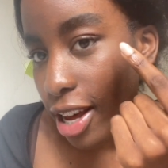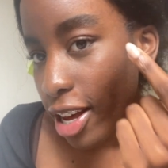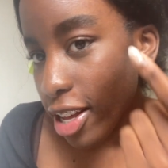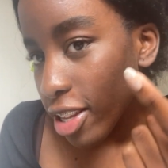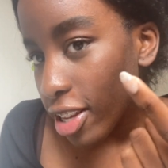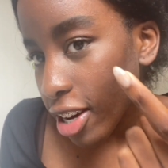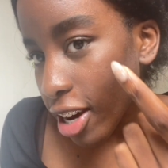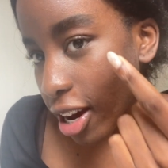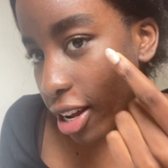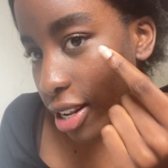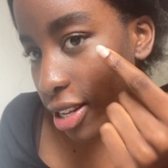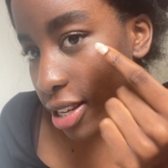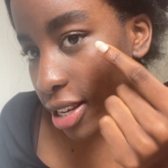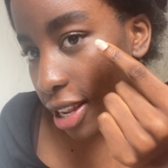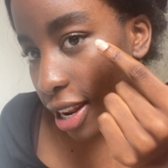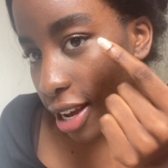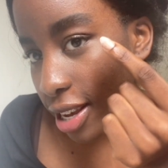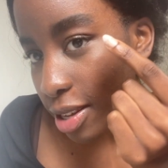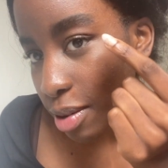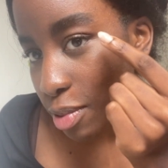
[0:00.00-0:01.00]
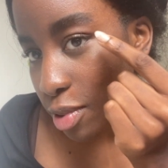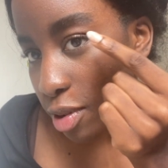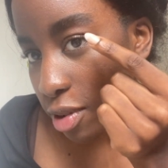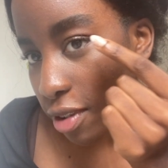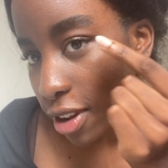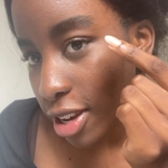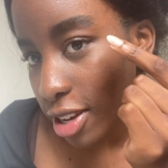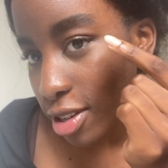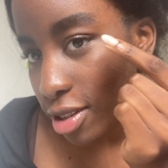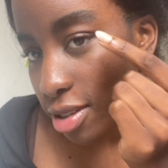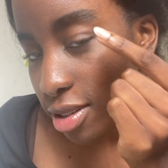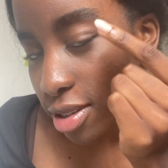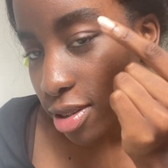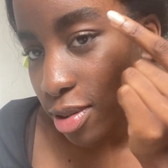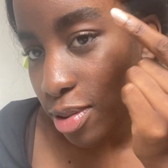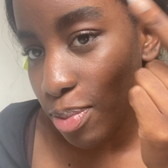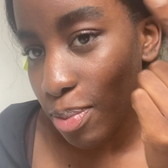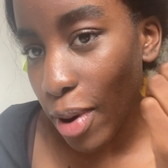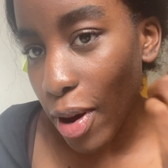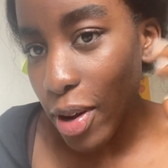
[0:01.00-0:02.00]
you kind of see like some sort of like
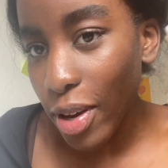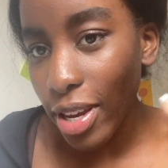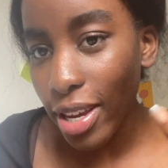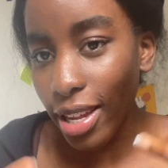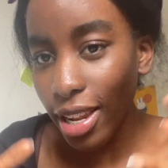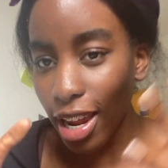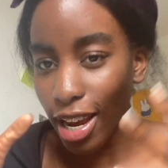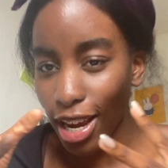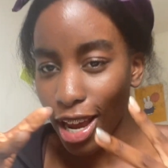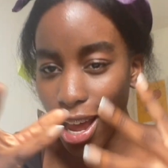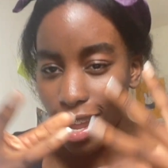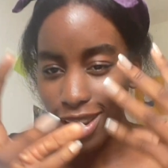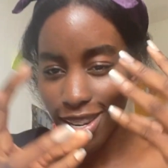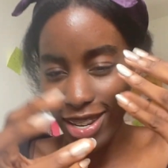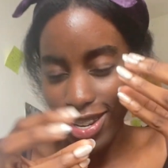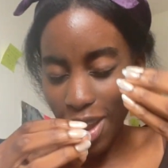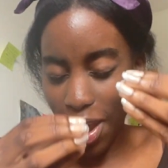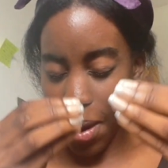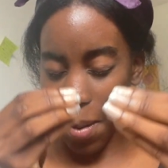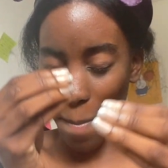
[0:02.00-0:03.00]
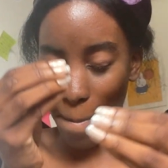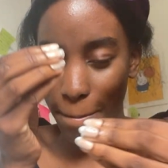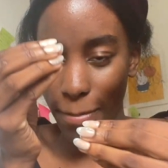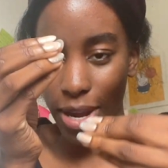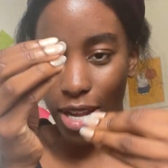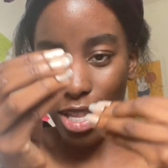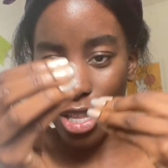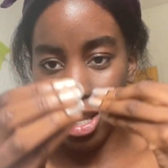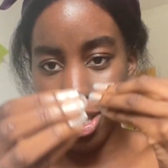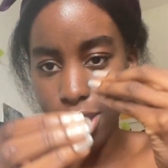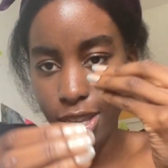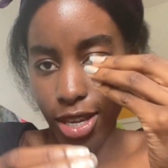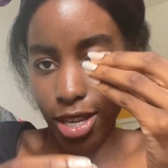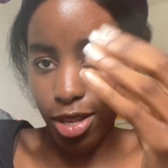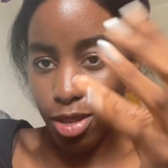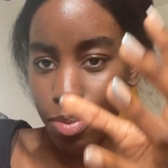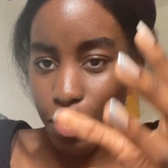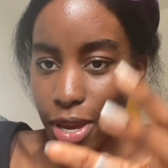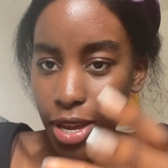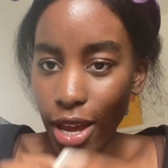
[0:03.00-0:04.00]
smoky like dimension
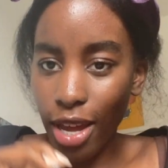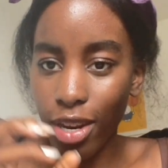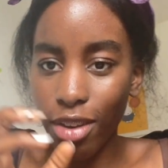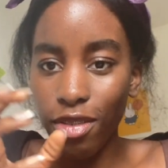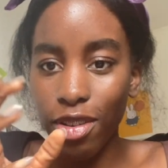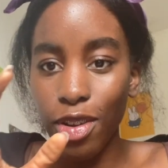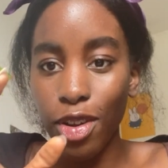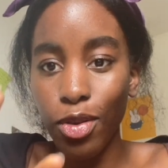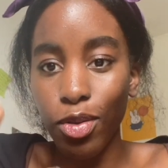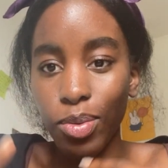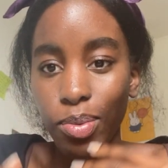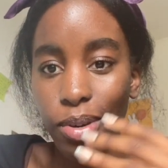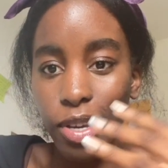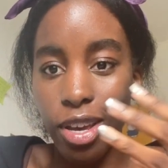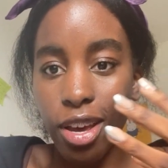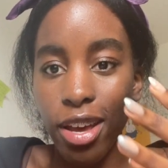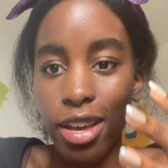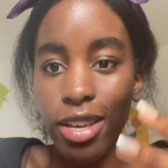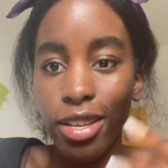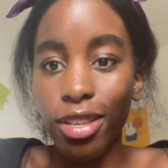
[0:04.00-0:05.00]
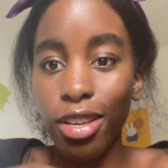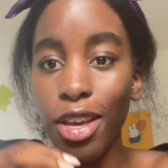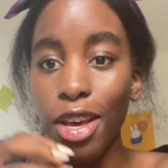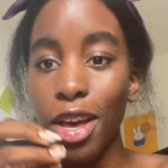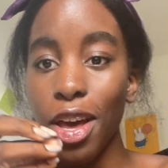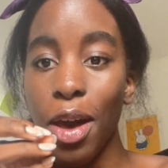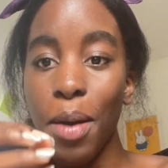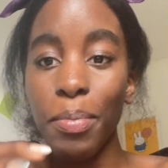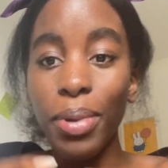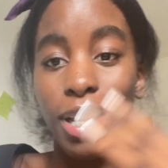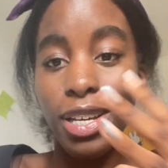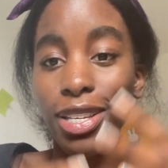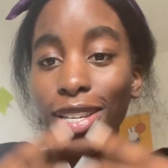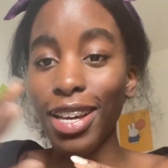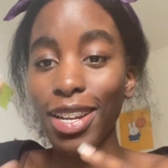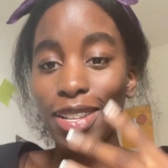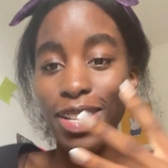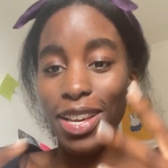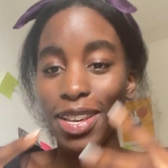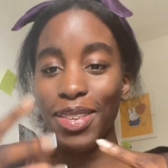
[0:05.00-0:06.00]
smoke. I don't really know what smoky eye is, but like
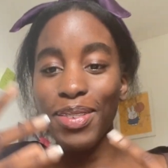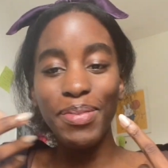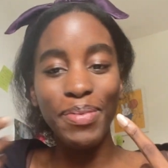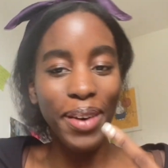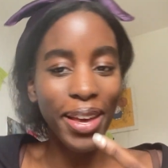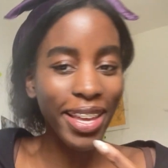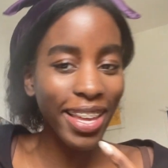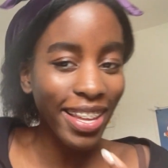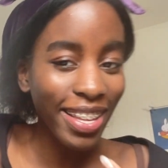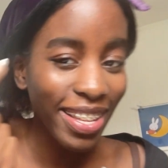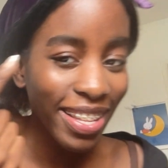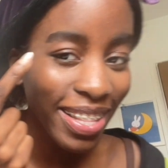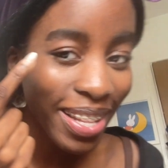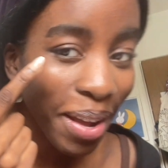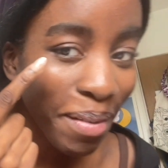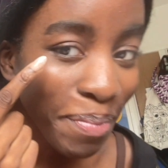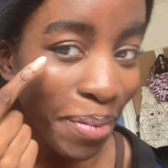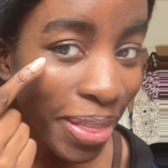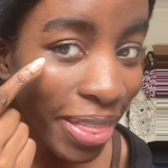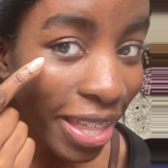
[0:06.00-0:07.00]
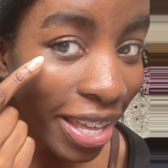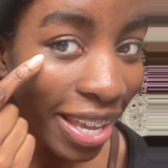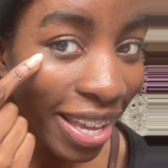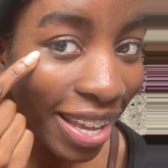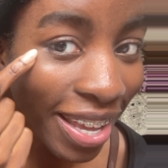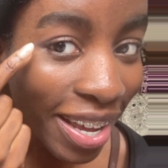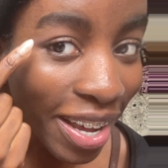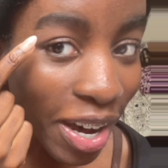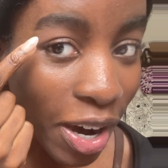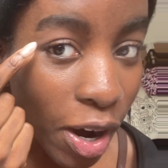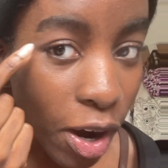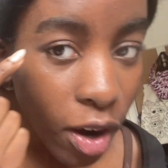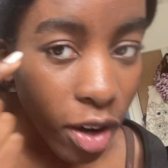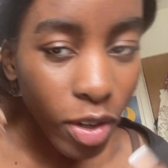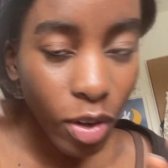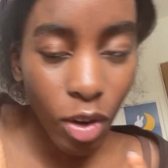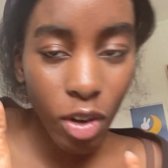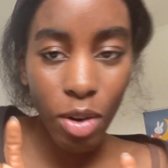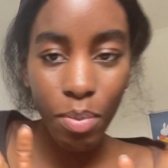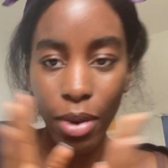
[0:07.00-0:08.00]
kind of like smoky type of thing on
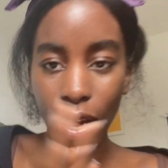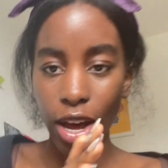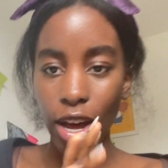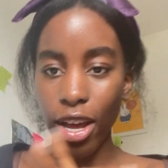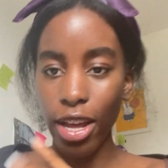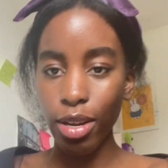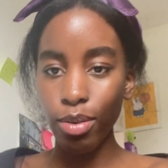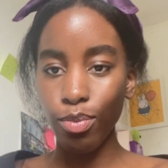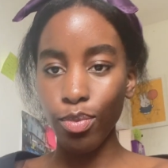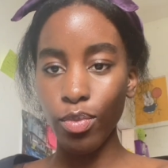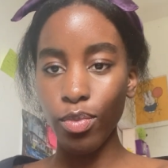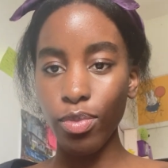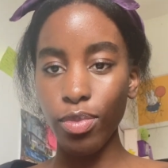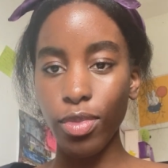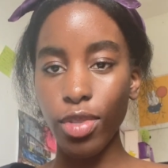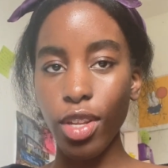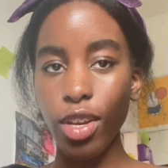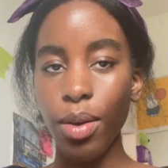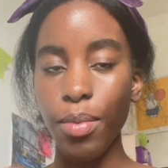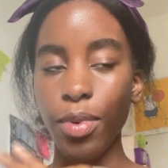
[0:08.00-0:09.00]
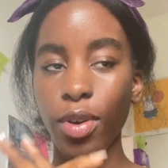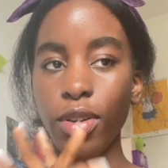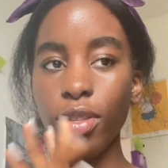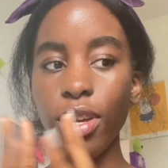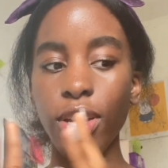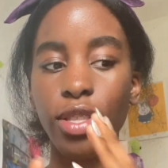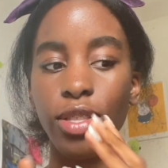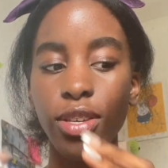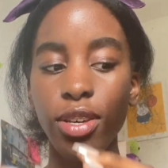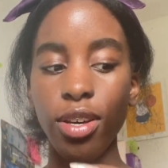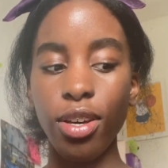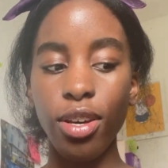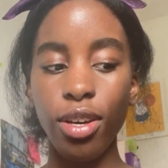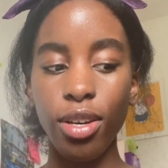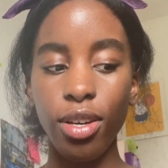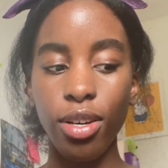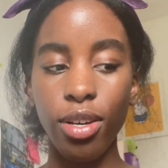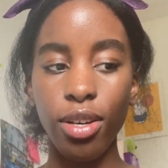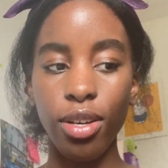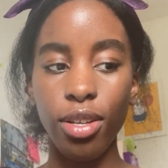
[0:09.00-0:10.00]
the corner of my eye. Because I took
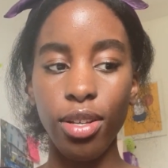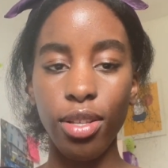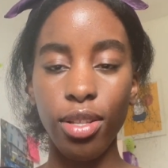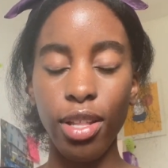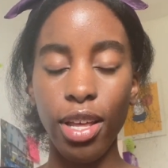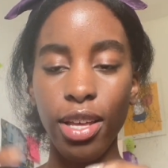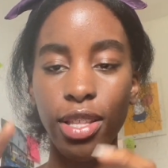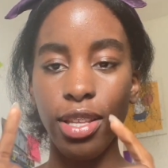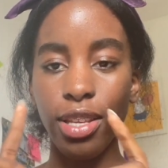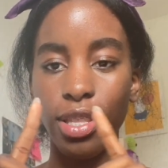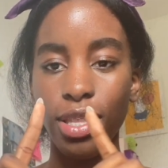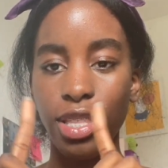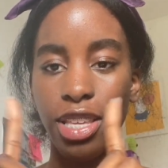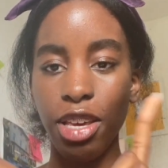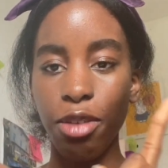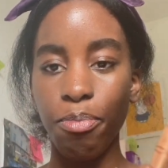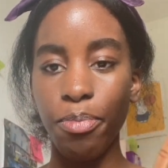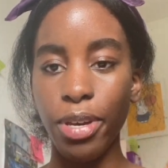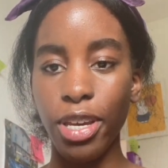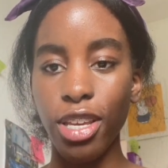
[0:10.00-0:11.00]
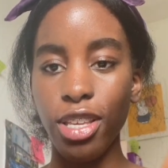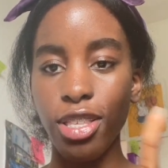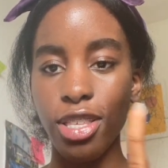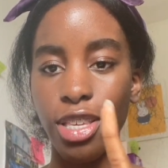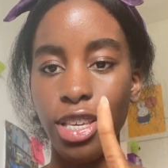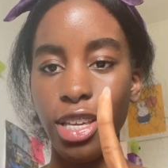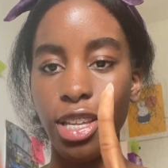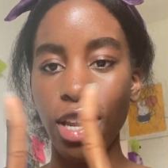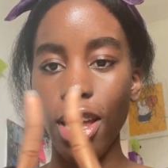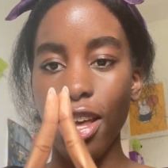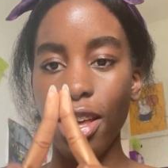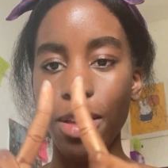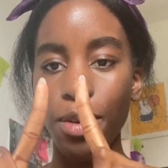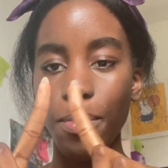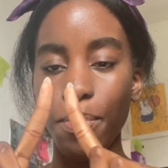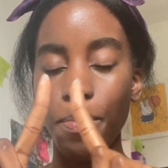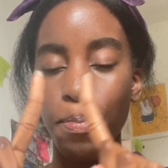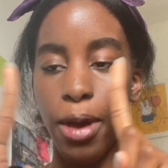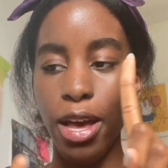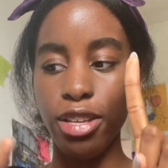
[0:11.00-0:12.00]
like the dead peachy, like
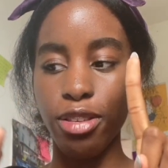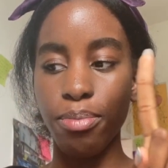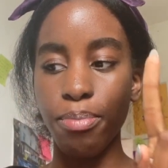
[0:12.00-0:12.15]
best